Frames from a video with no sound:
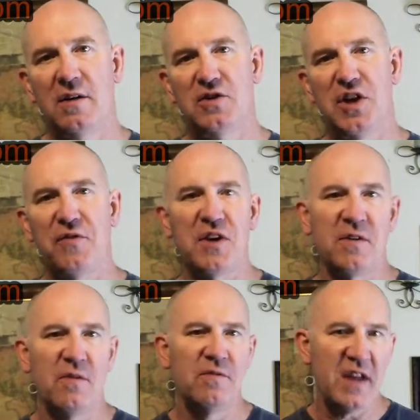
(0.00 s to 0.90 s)

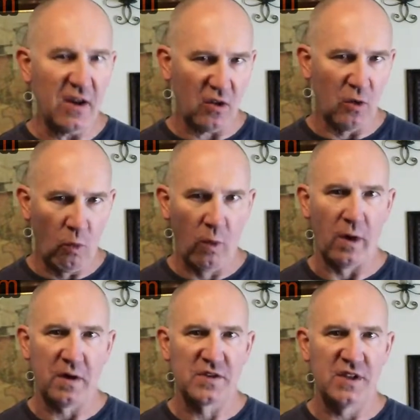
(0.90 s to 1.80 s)
shifted vehicle
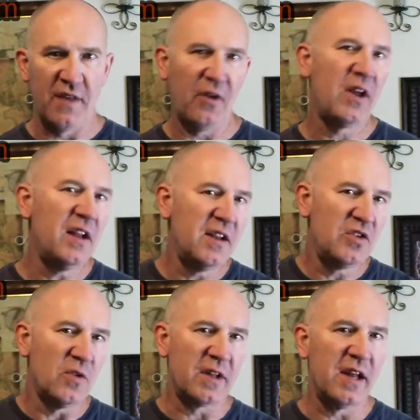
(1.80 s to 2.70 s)
works, and they'll get
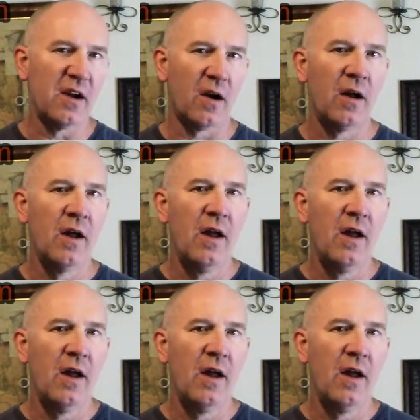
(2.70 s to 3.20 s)
into a gear